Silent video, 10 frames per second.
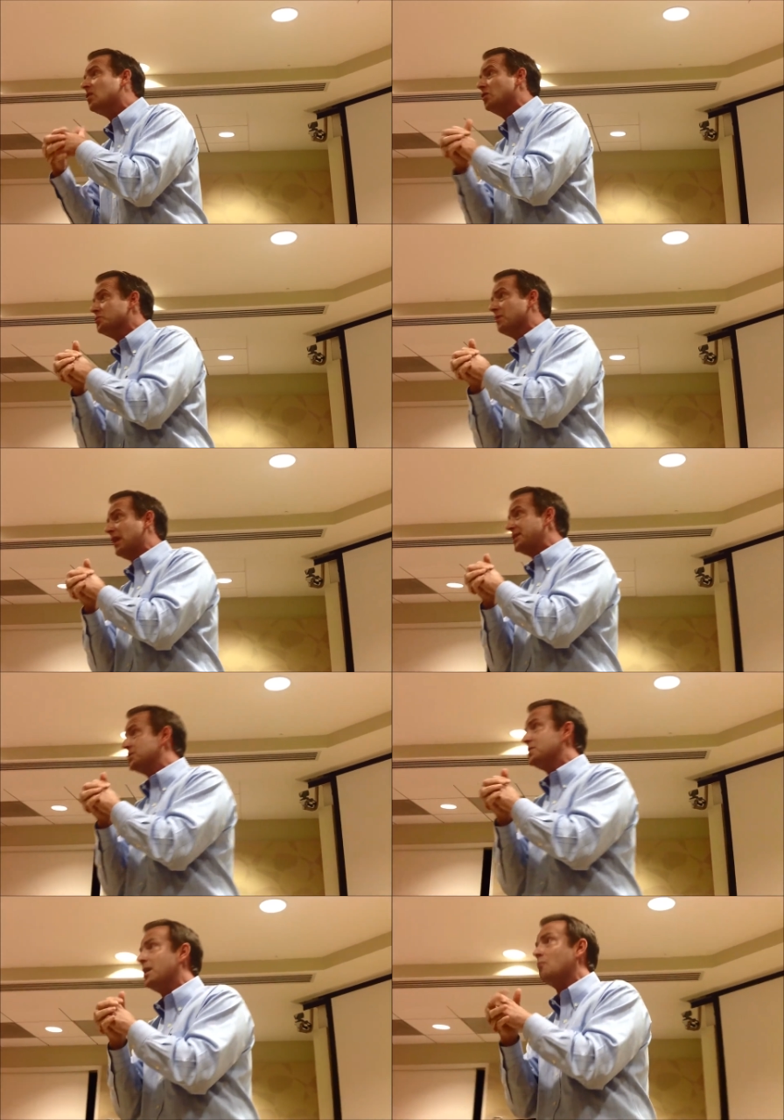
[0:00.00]
close
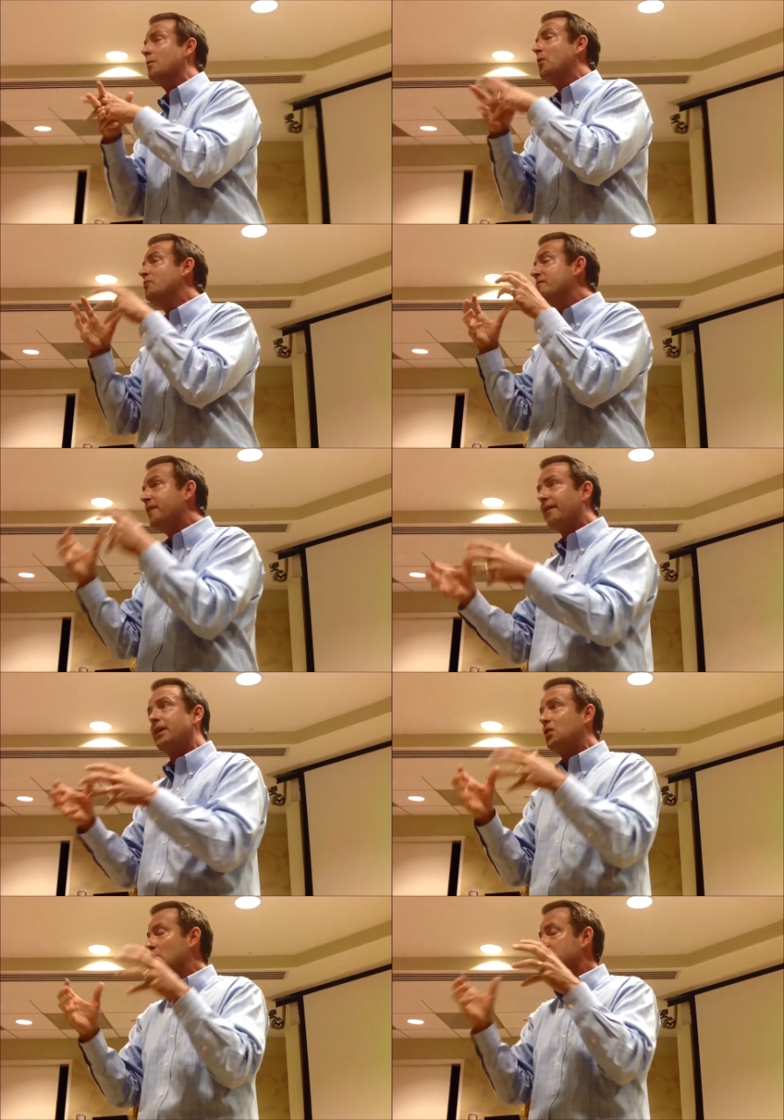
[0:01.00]
relationship. We're both very
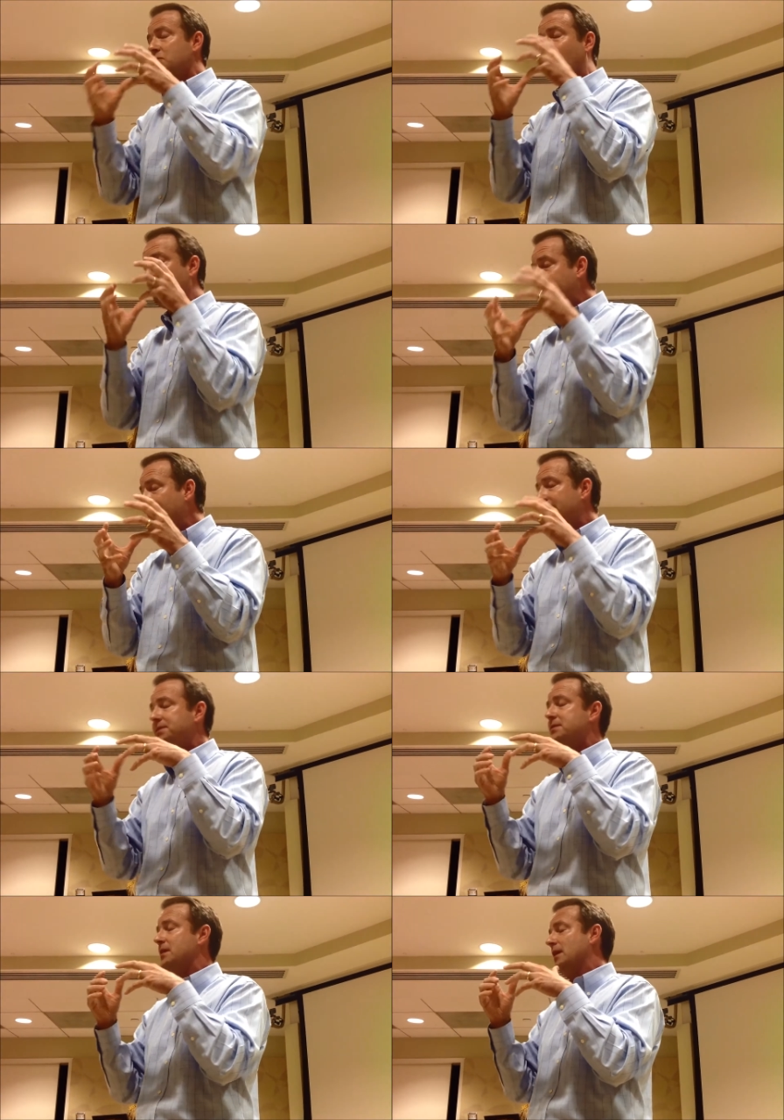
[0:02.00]
close to our
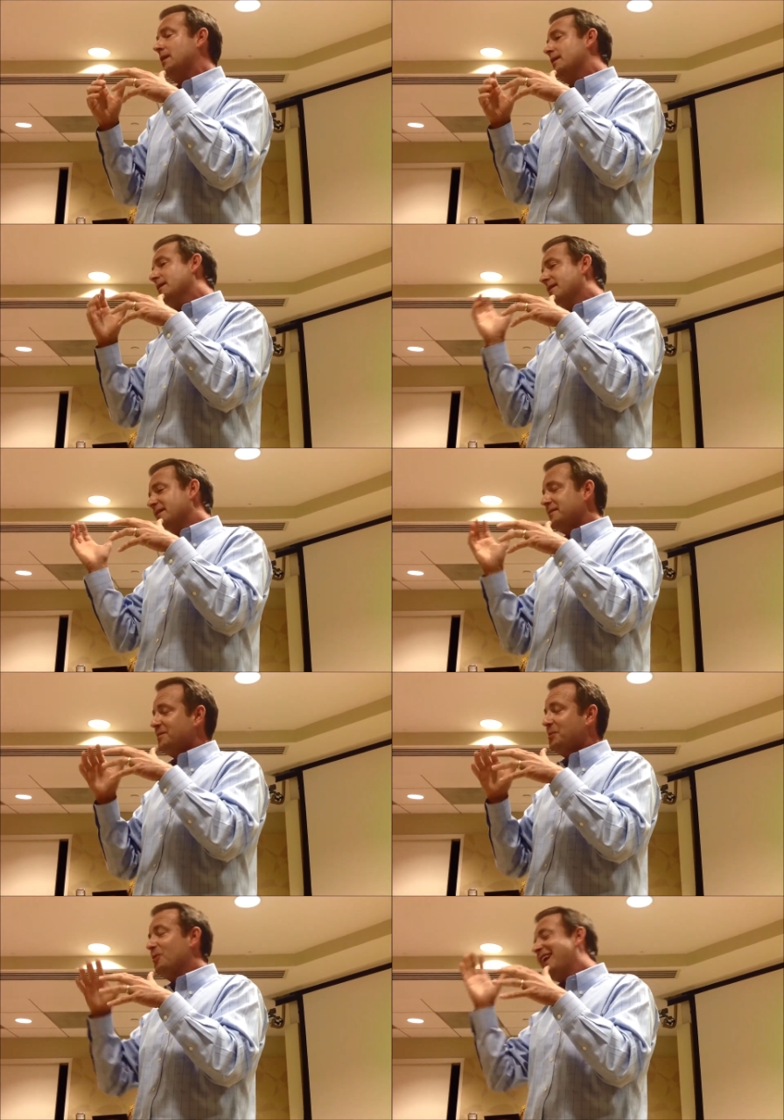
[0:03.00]
parents.
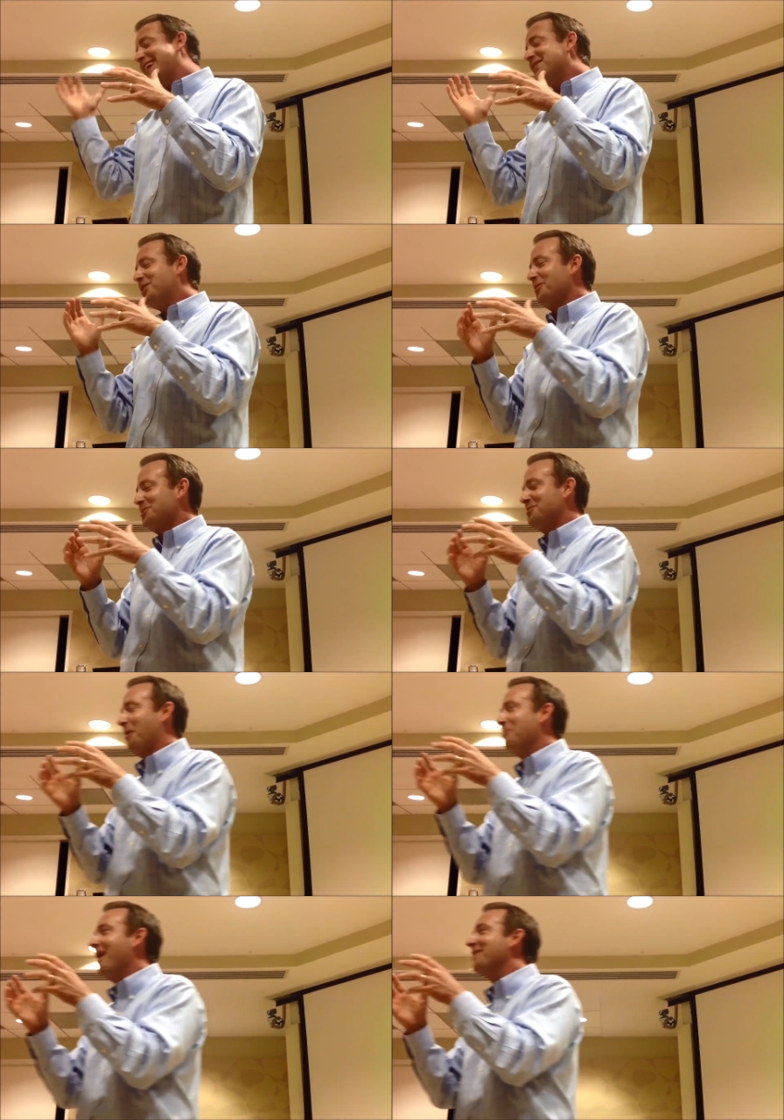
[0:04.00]
We weren't as close to
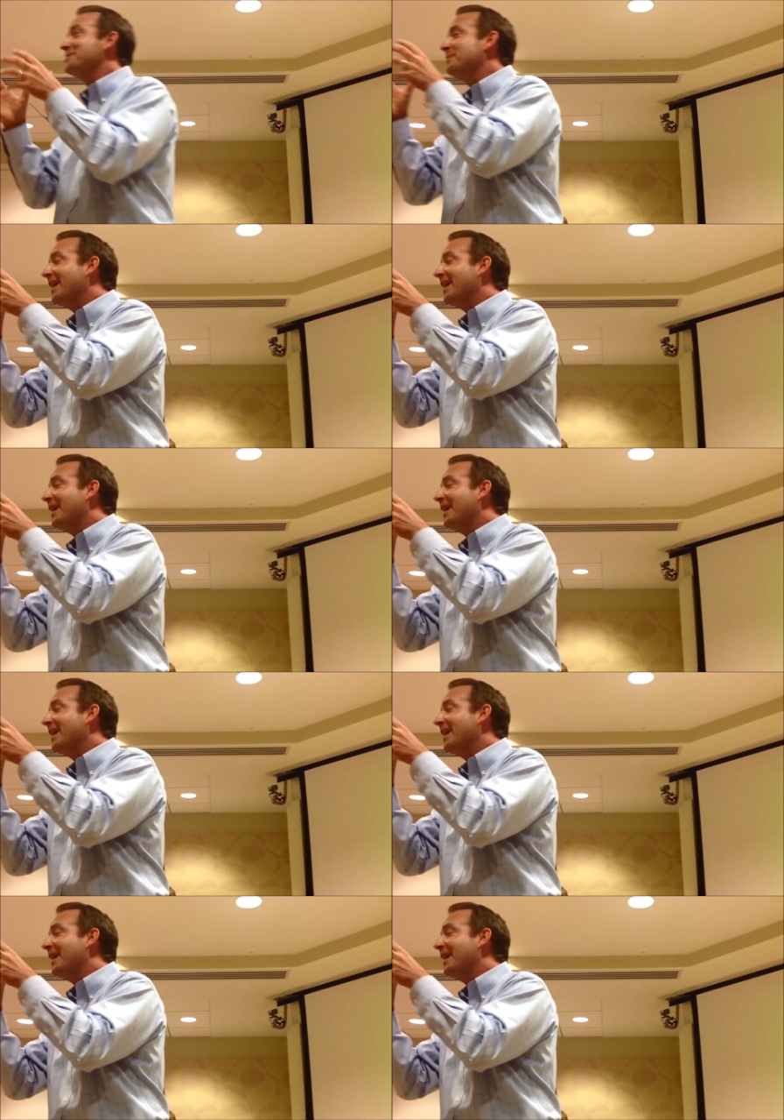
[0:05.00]
our brothers, but